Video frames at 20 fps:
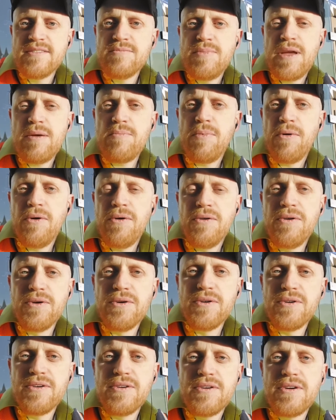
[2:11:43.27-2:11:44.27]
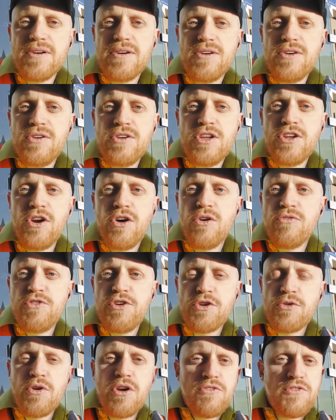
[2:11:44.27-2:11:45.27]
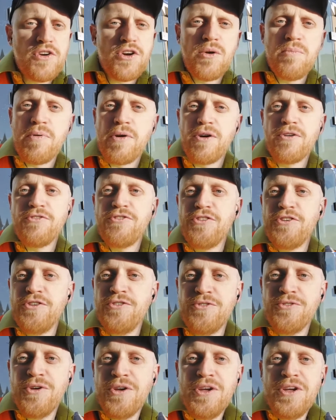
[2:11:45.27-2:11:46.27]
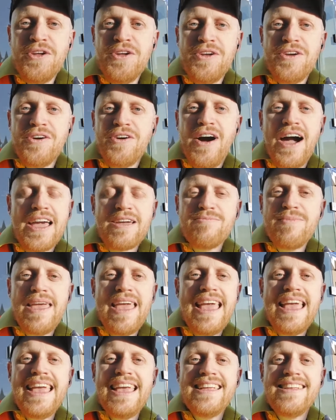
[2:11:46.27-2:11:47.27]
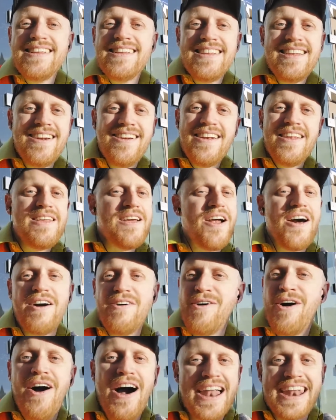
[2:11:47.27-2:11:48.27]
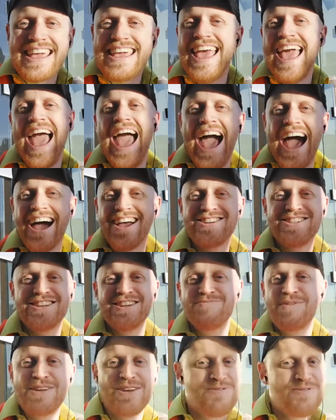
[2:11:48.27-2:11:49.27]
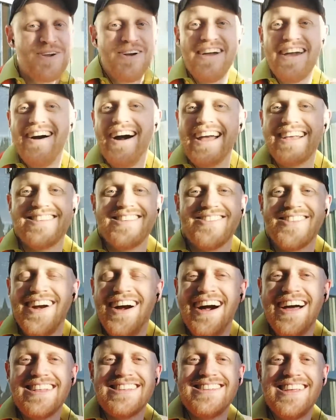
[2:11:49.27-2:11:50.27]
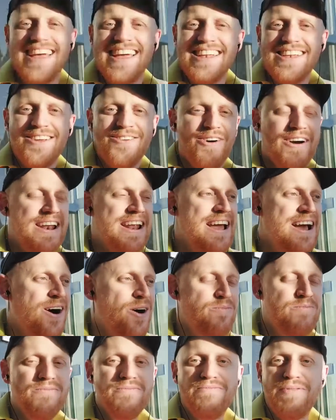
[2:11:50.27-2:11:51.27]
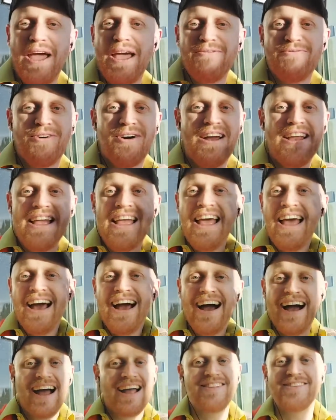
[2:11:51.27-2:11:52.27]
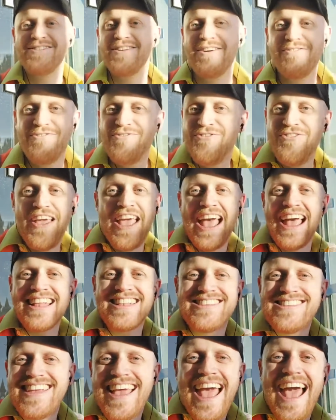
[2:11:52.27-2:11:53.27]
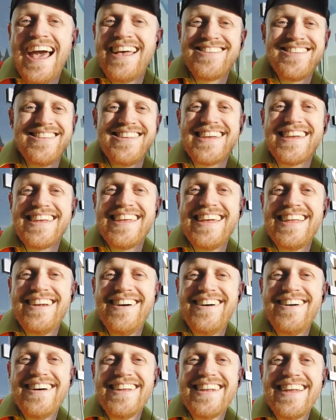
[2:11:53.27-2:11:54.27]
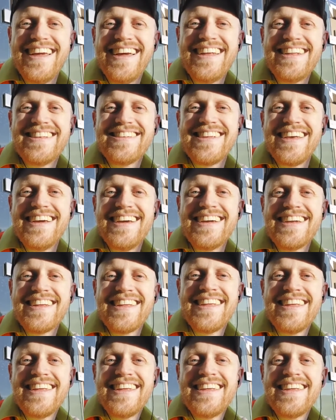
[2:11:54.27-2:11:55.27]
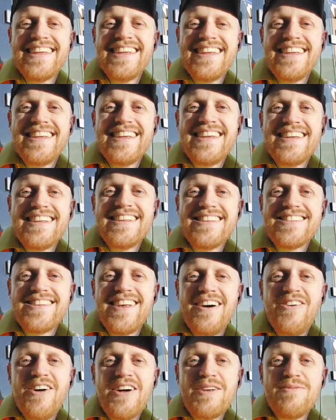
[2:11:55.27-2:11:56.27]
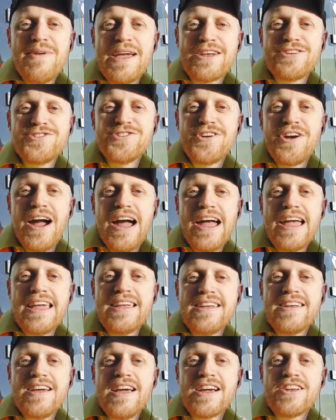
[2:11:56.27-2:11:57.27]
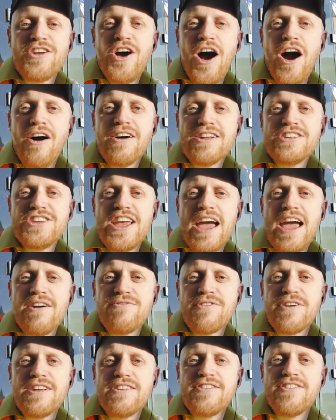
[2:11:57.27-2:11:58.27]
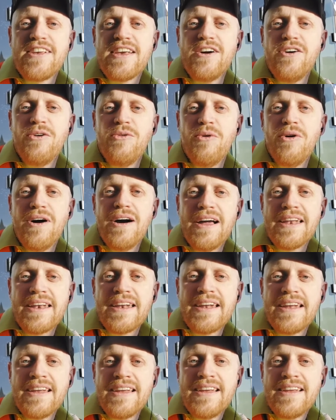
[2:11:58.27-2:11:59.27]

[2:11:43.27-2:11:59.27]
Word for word: people, you know, if you're if you're a person who like me, you don't, you don't have a lot of cash, but you really like some content and you want to help pay for it. That's fantastic, you know, and uh, so I want to make sure I acknowledge every single one.